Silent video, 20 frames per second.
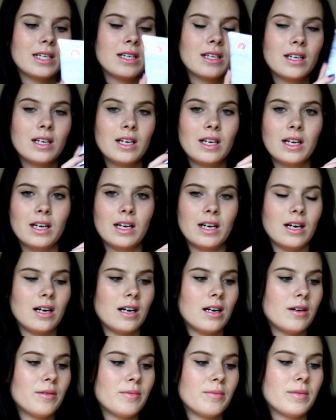me
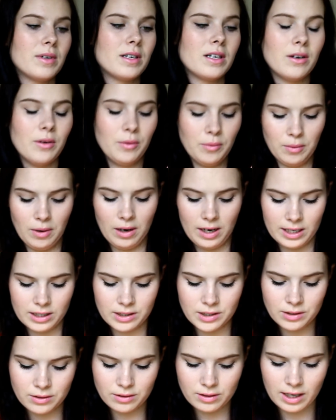a
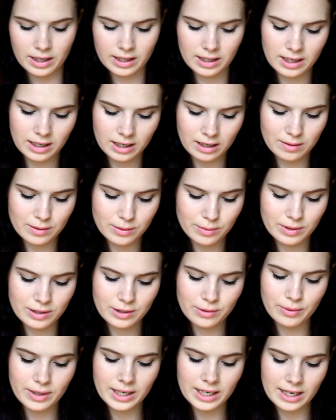while. And then it comes
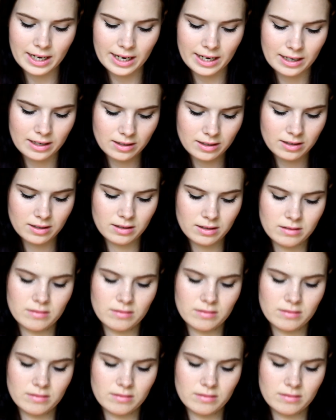with 28